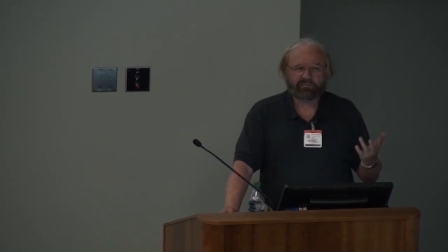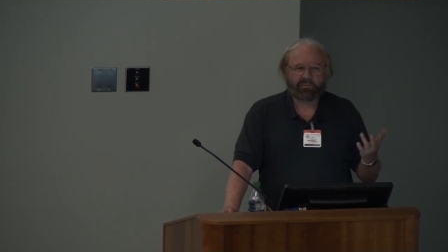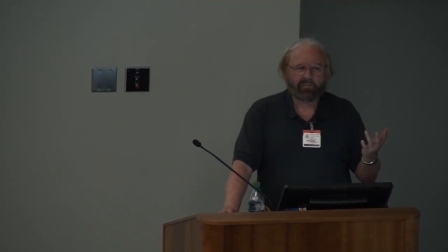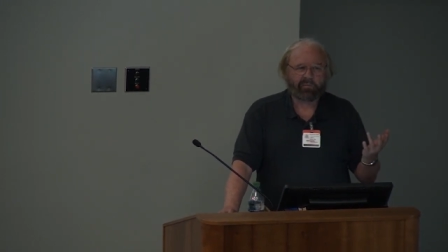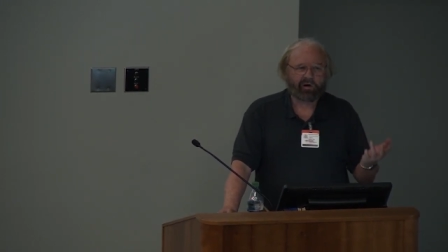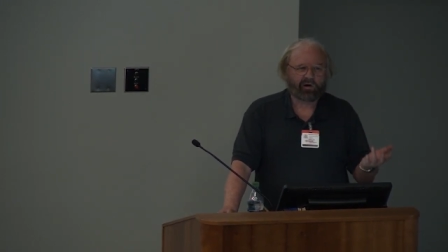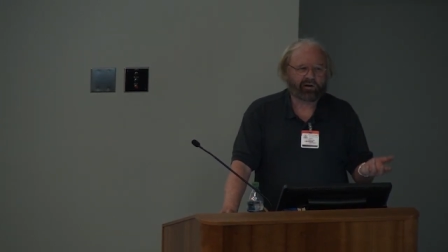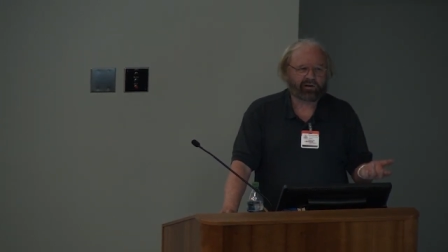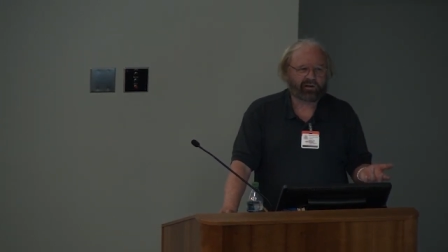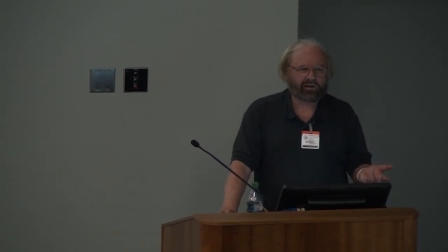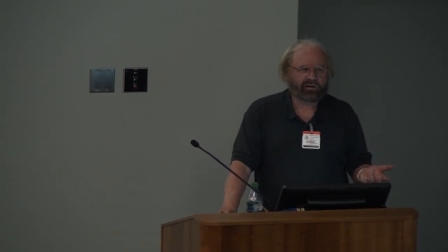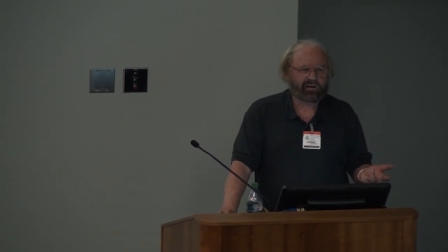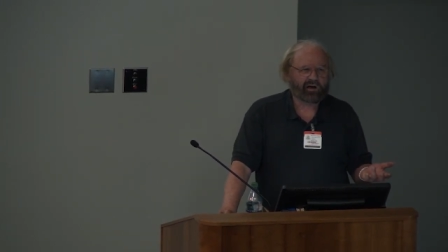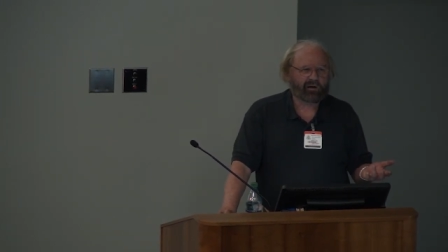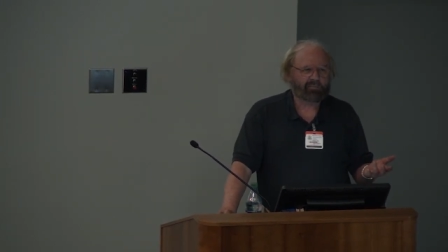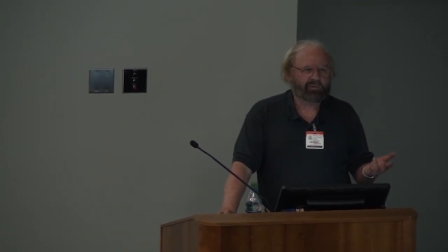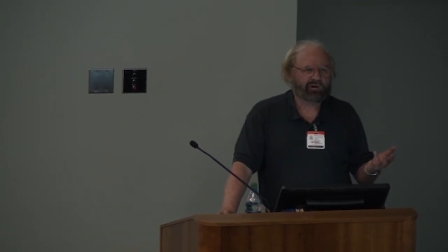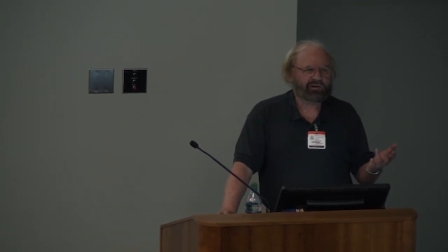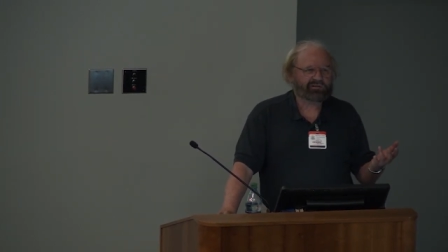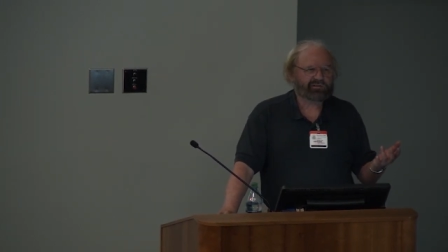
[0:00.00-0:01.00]
Some American
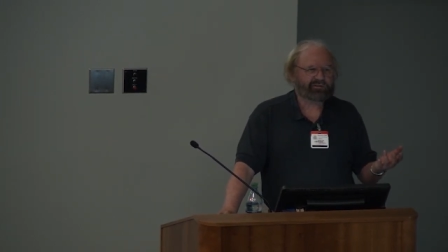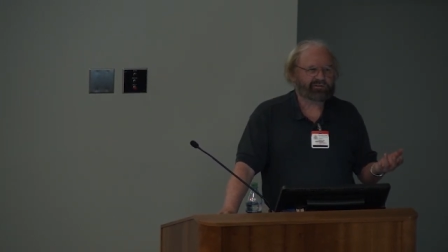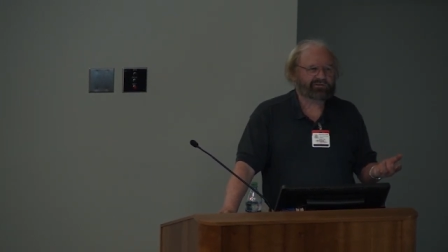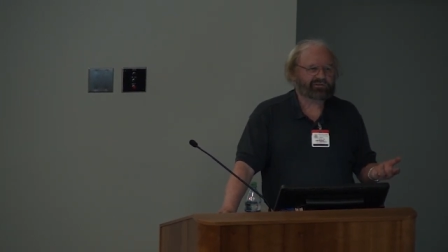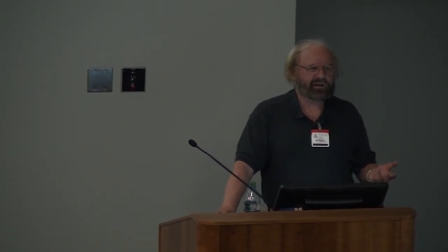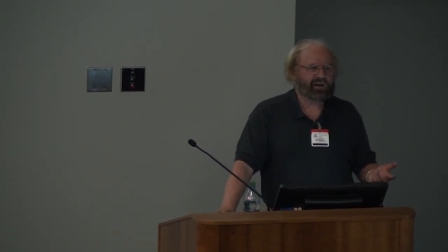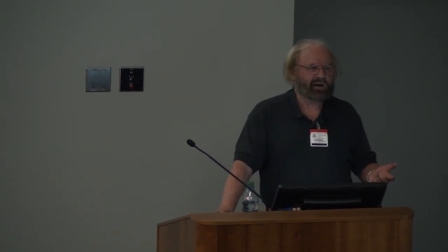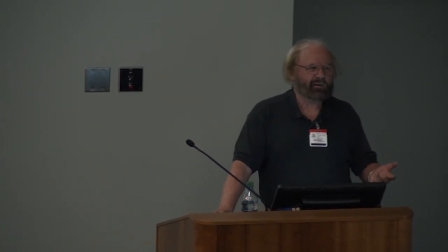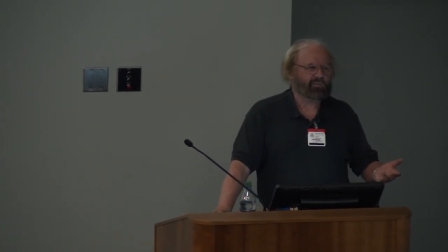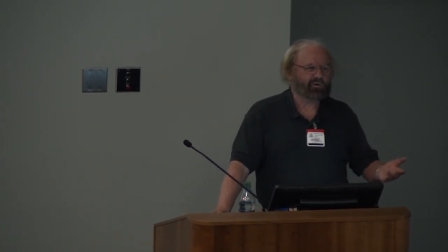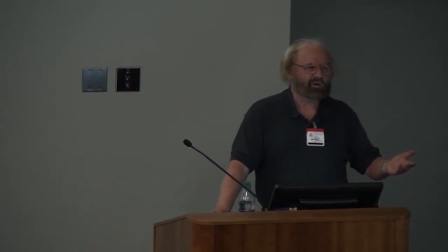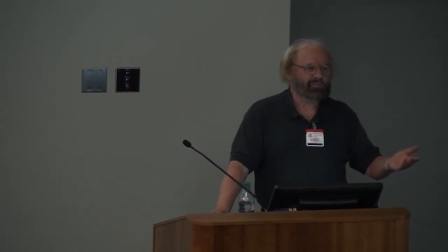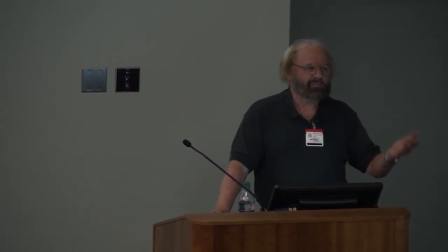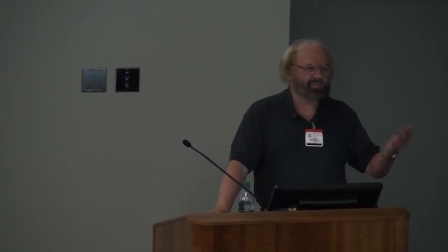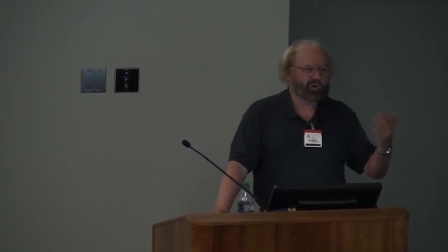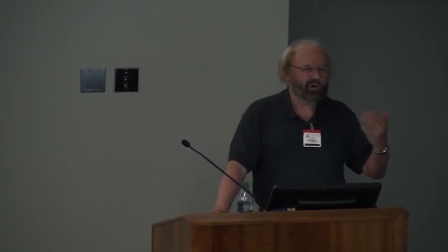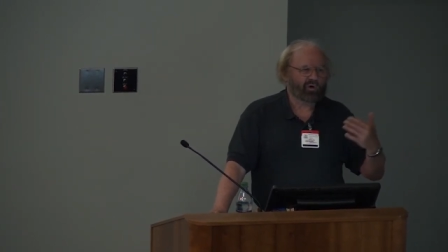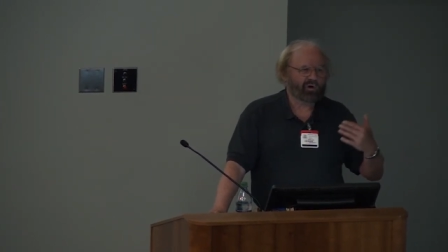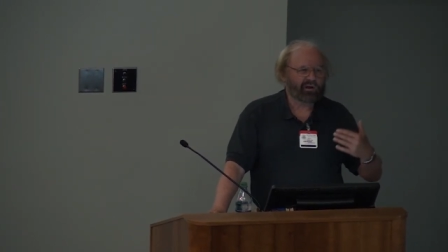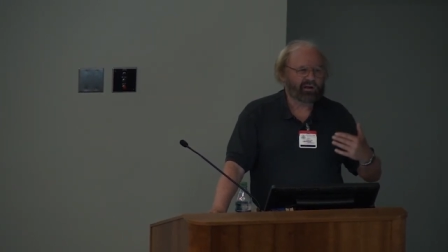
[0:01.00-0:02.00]
companies at the time were
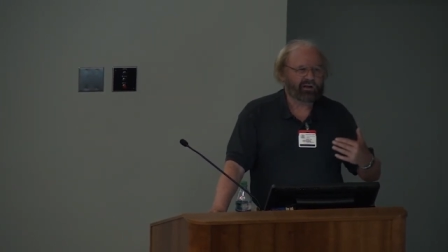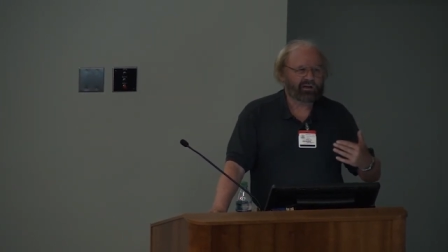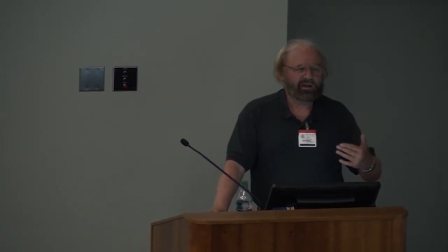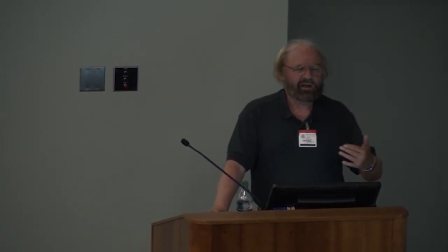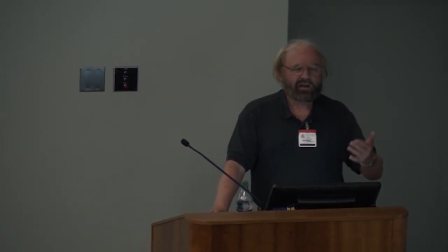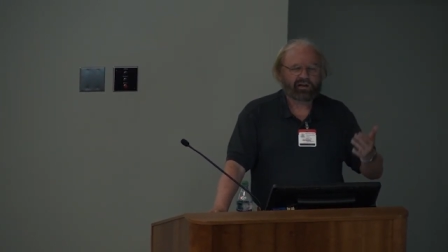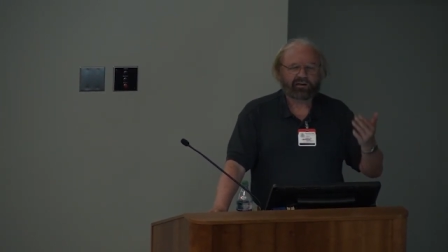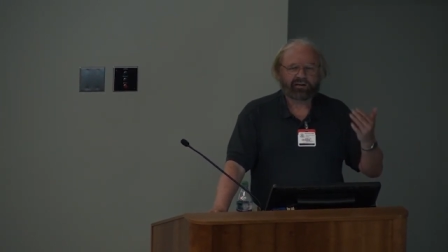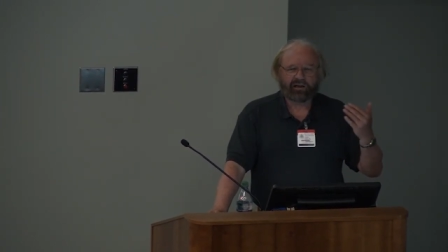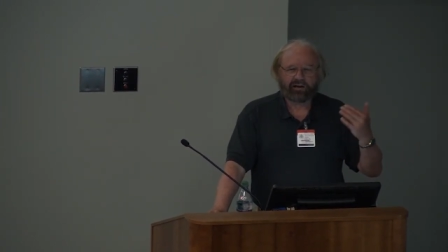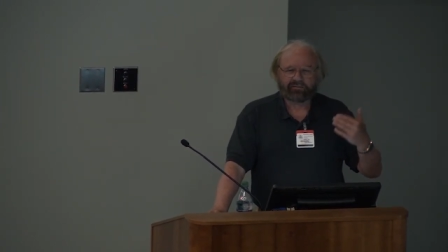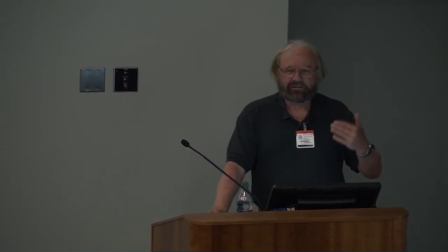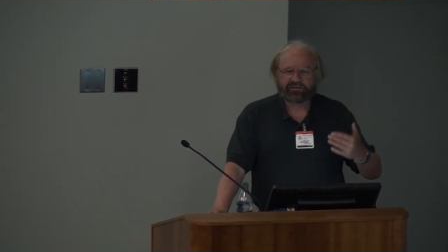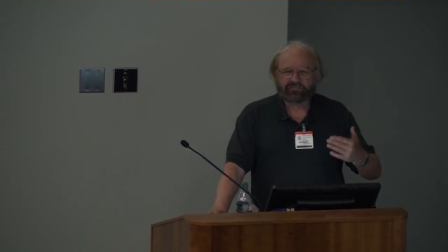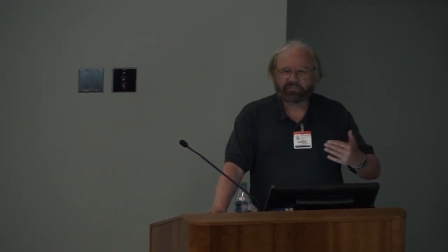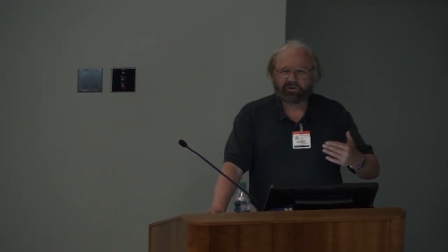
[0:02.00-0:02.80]
employing native